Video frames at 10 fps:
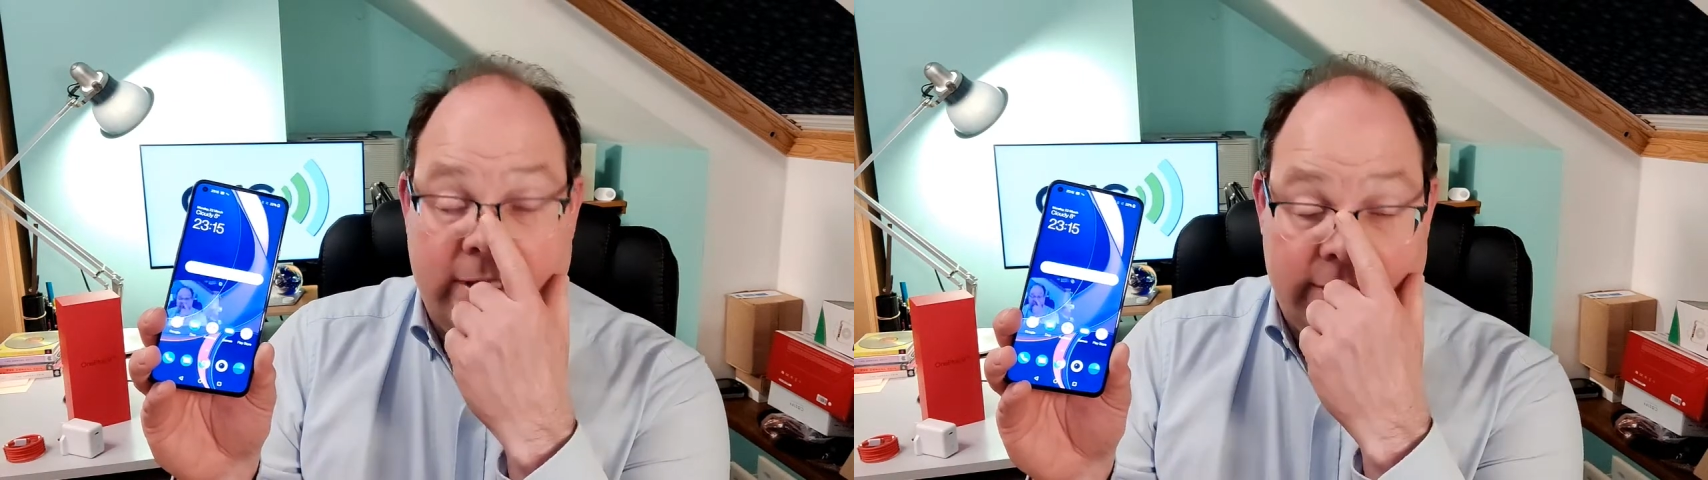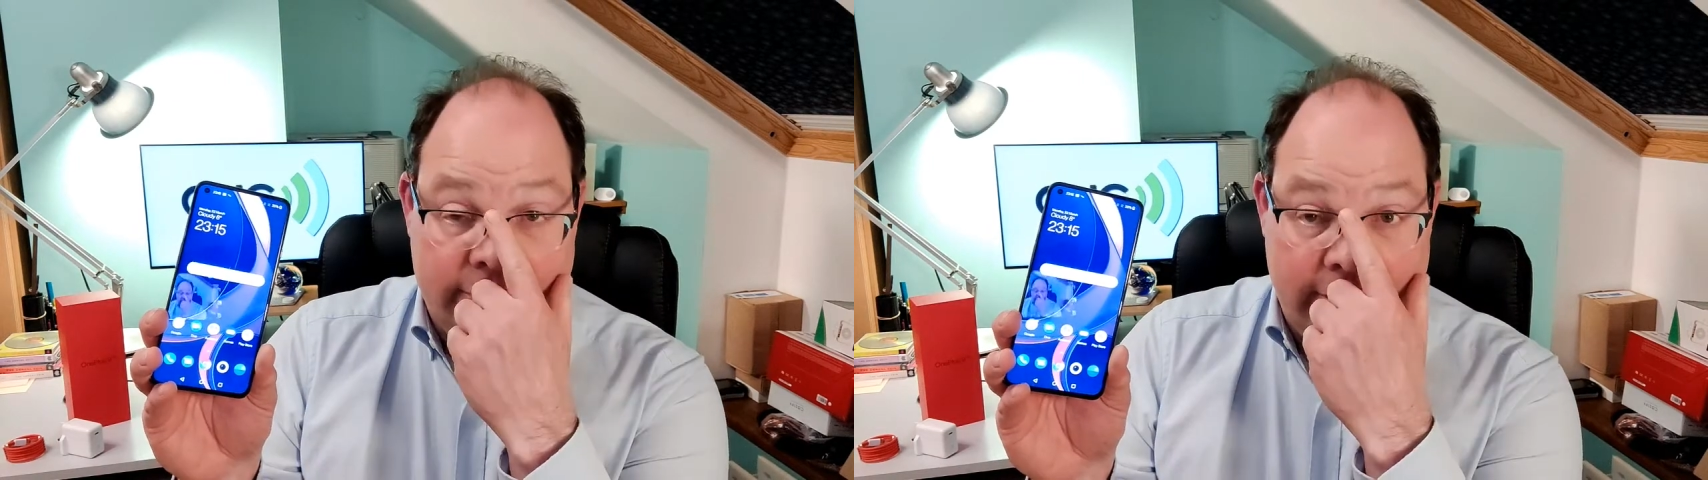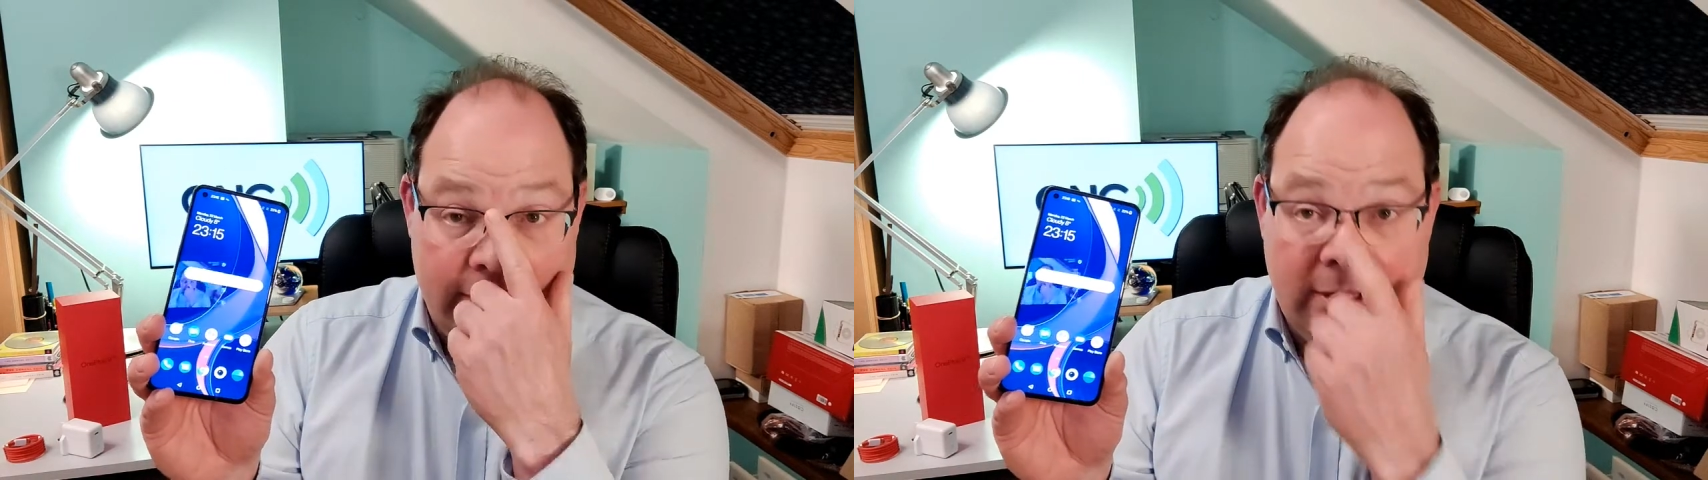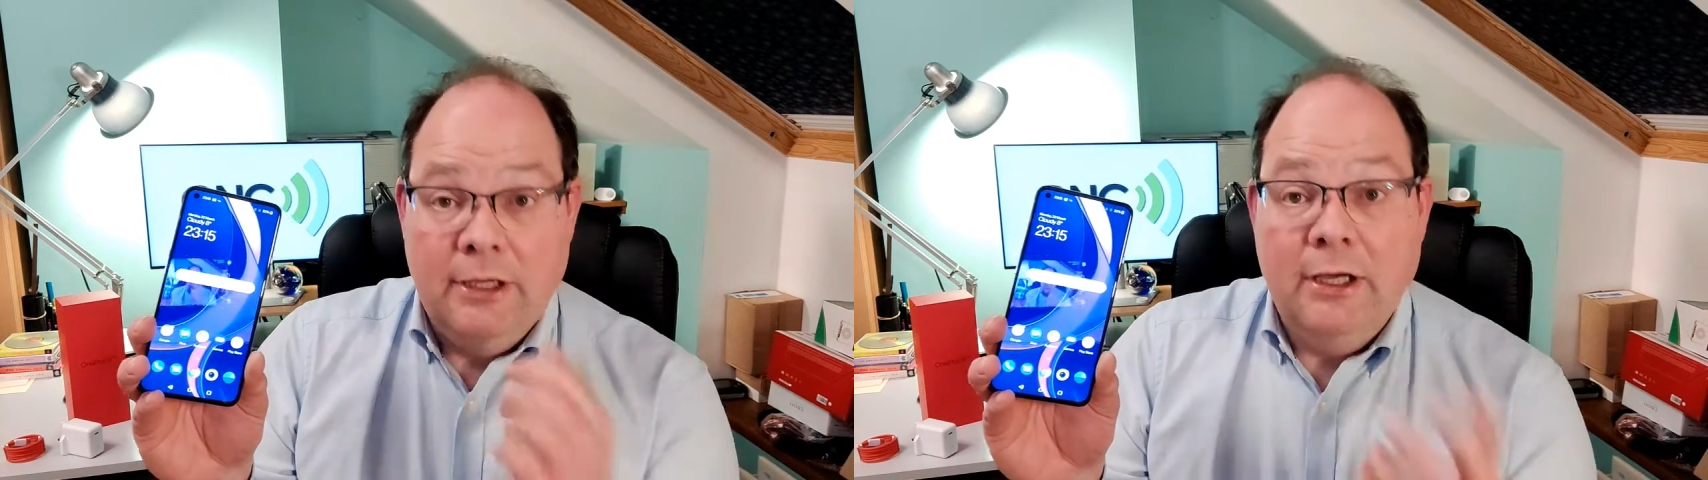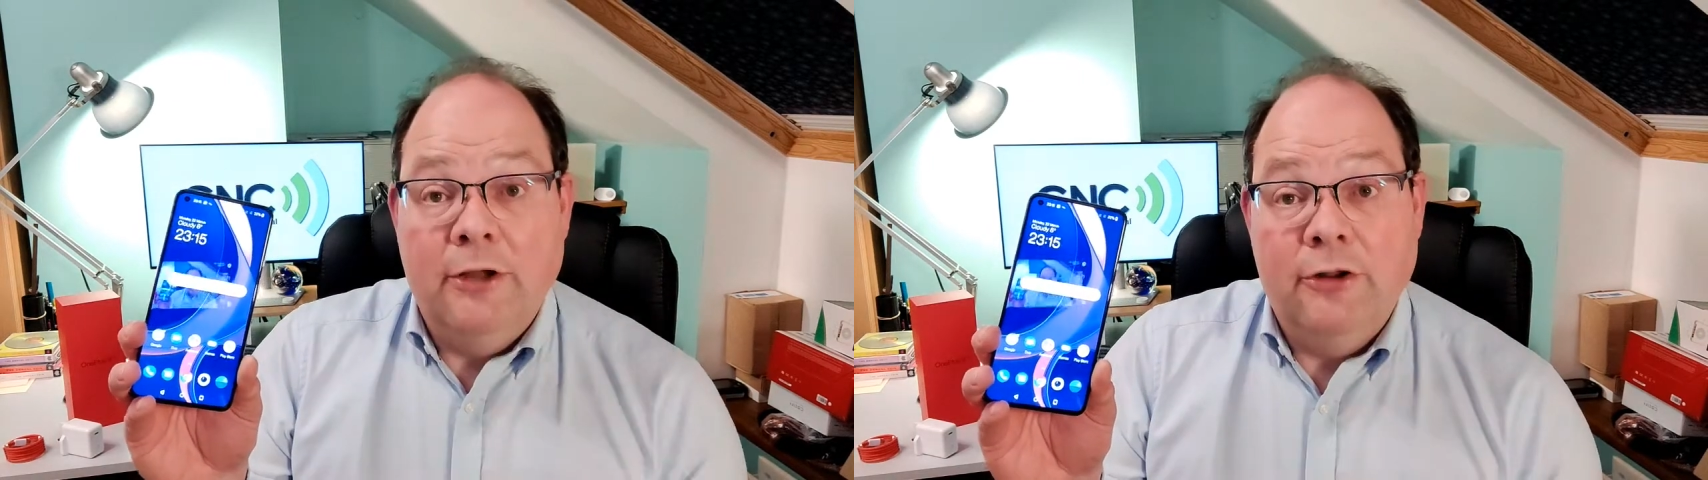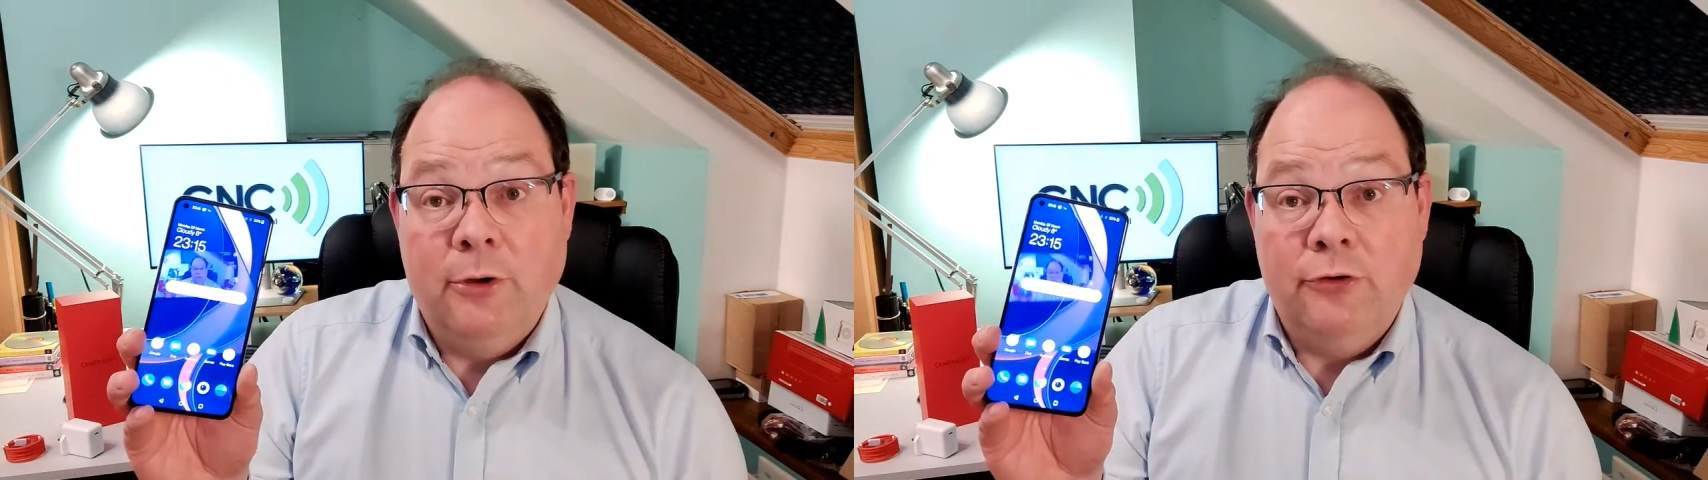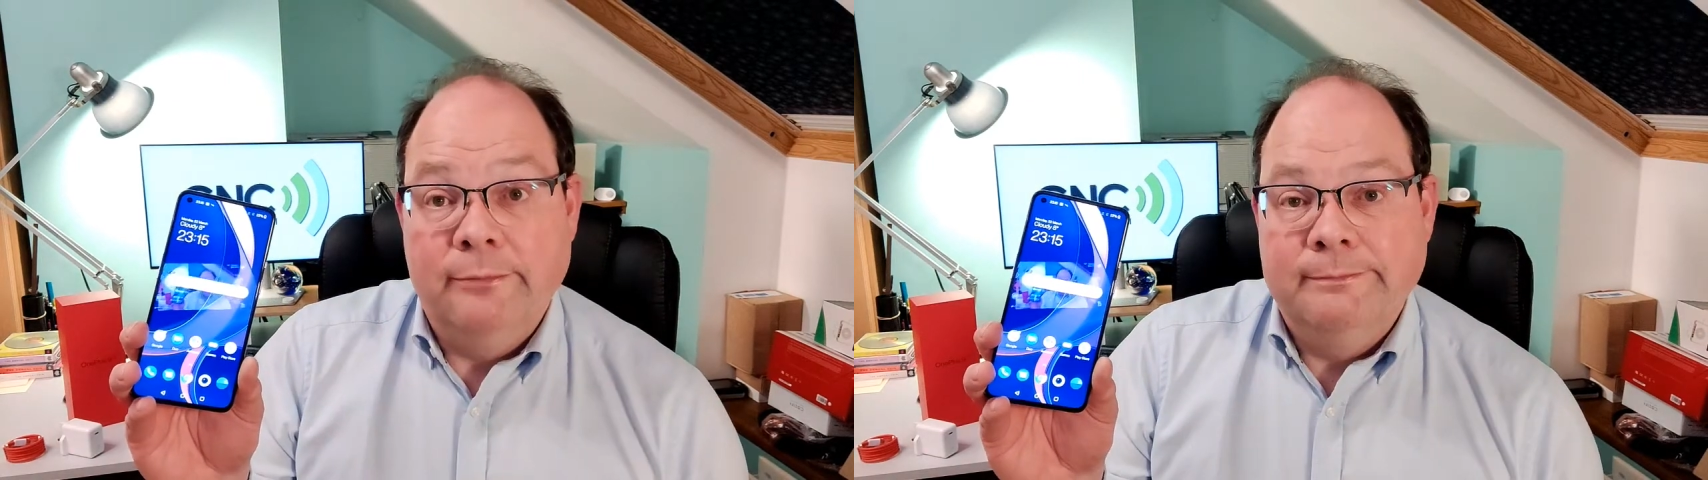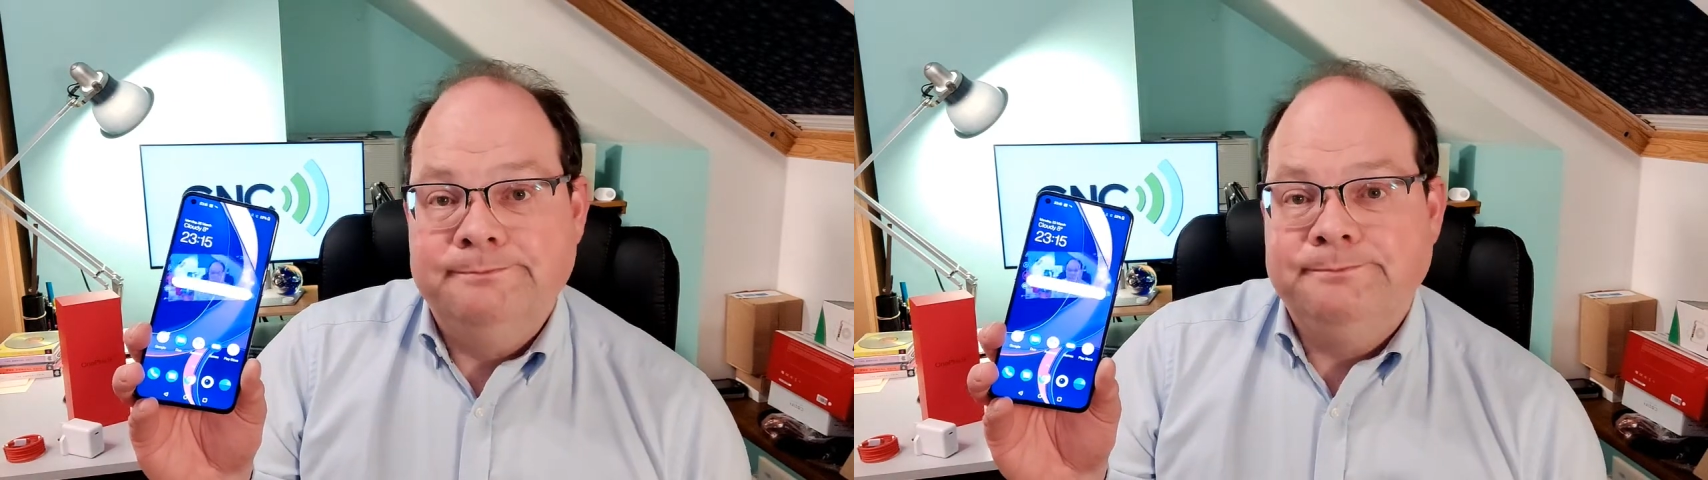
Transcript: at the bottom.